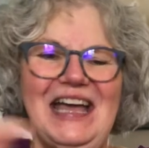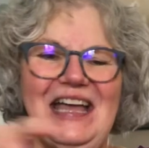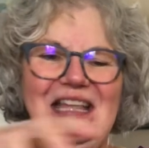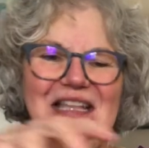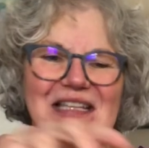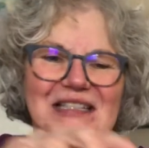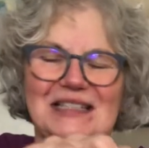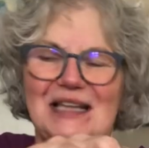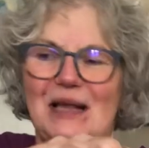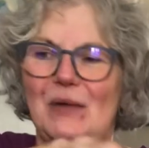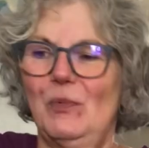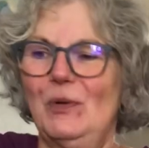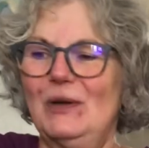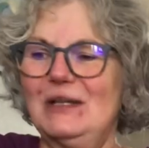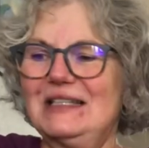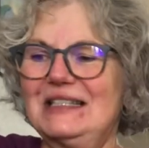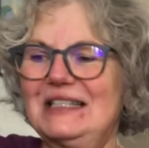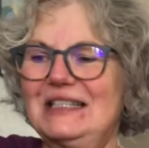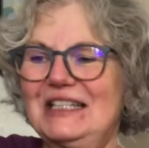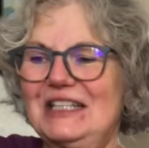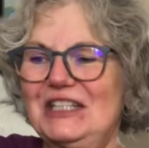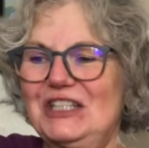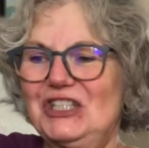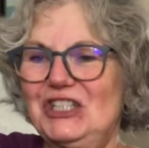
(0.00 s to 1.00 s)
Someone
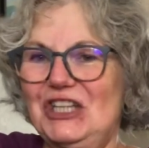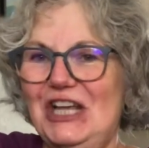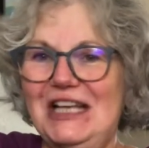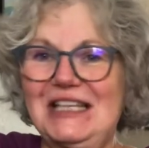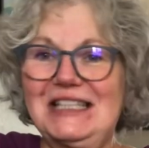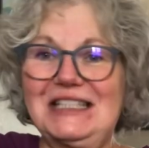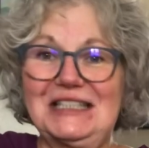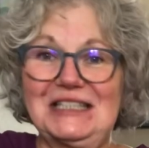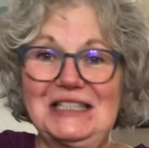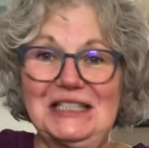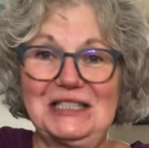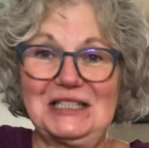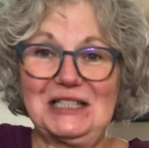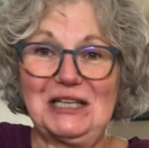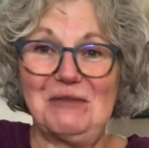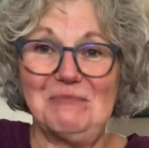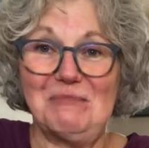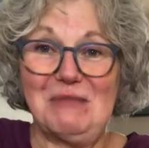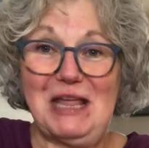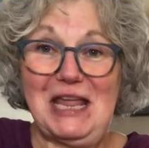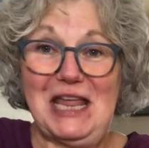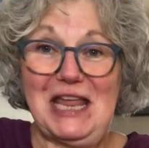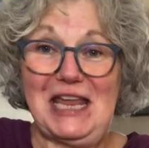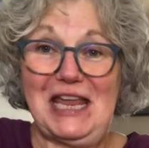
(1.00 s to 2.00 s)
suggested to
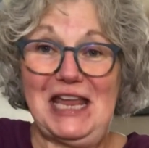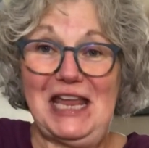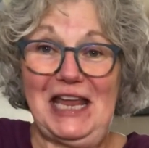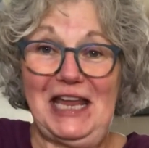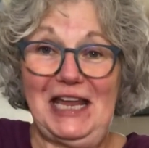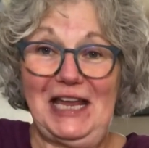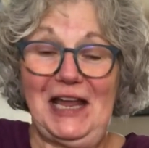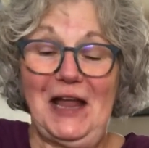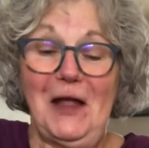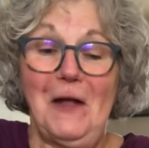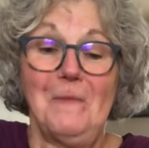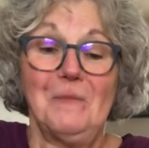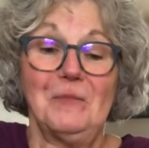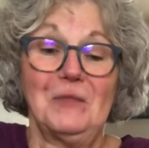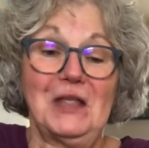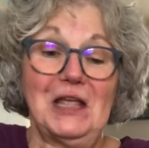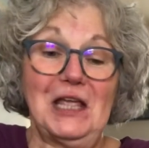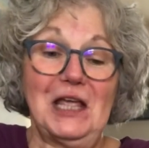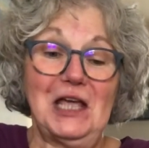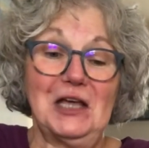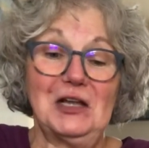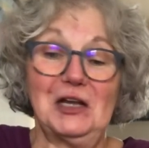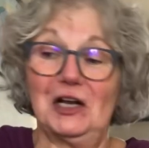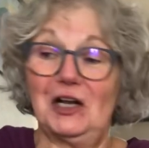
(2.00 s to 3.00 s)
me
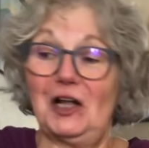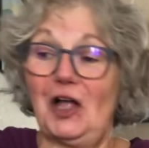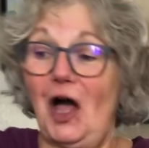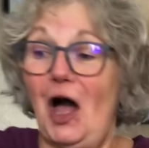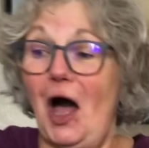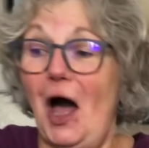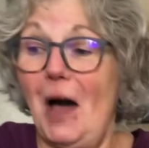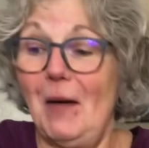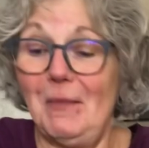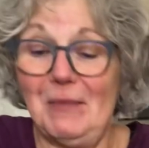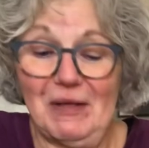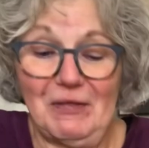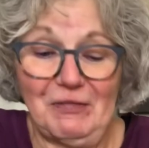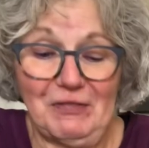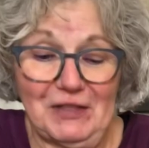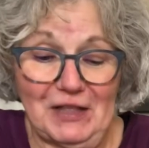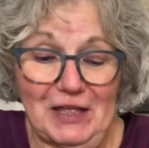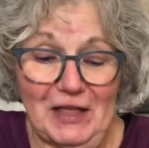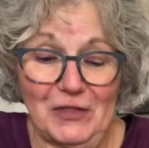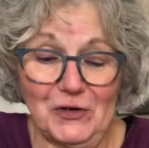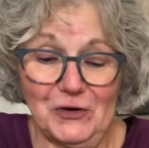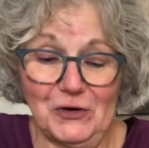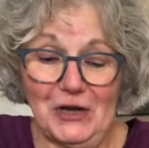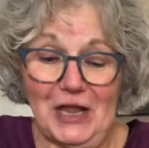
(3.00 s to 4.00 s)
in a comment the
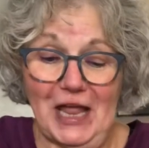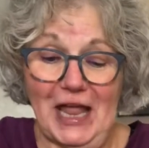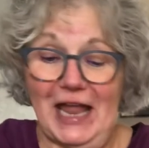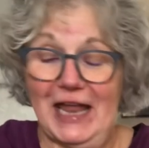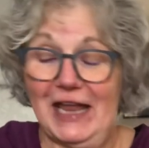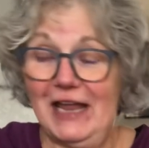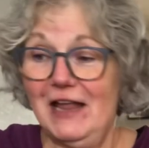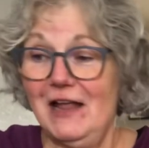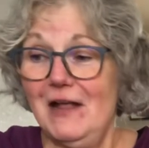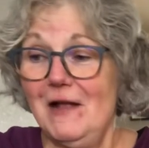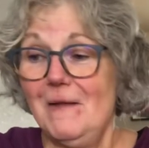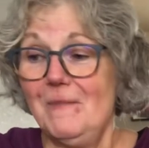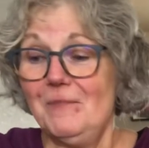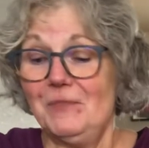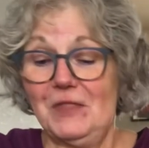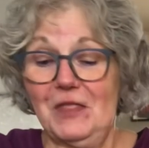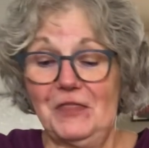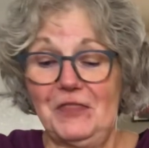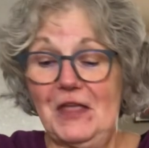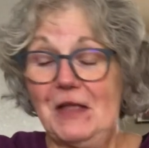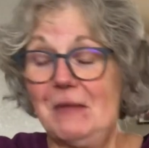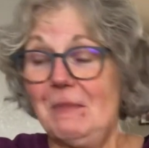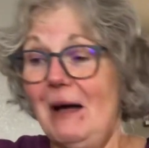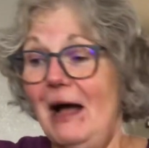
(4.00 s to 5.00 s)
other day that
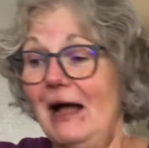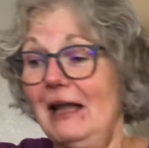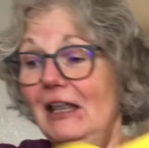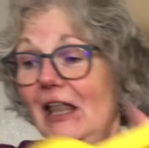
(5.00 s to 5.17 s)
they might